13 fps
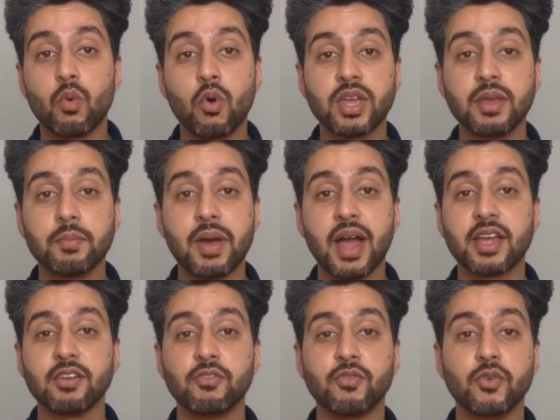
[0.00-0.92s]
walking
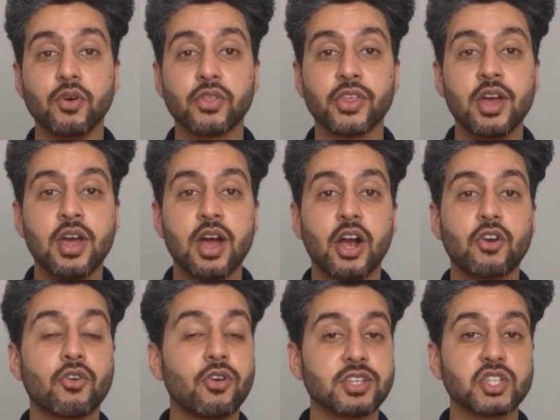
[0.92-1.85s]
back and forth
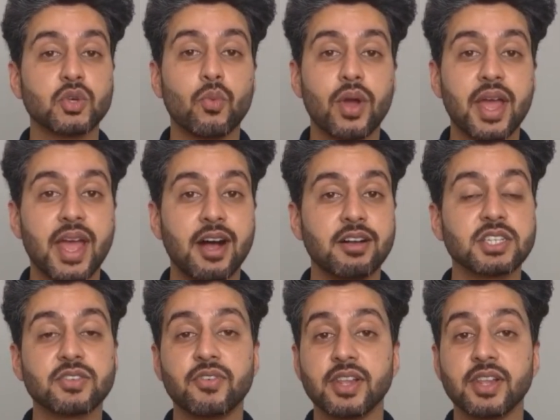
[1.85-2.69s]
across the warehouse